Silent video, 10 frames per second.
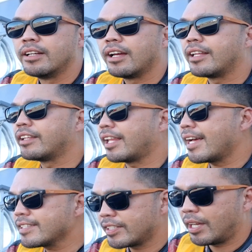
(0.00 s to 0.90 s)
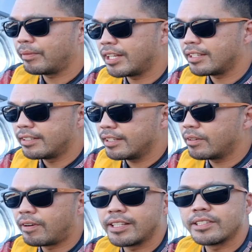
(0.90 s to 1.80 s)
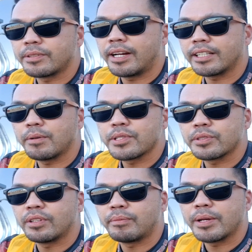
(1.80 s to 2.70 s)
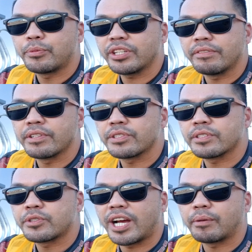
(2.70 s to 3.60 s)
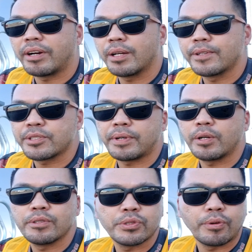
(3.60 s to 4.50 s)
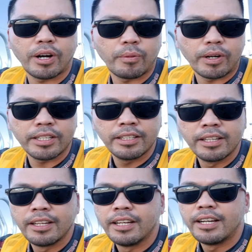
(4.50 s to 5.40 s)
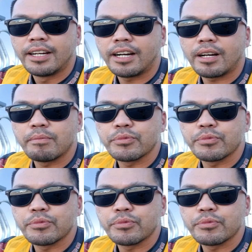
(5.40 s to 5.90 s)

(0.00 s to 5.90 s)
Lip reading: And the last time that I did ride the track, I was still on my previous track bike, which is my O2 R1.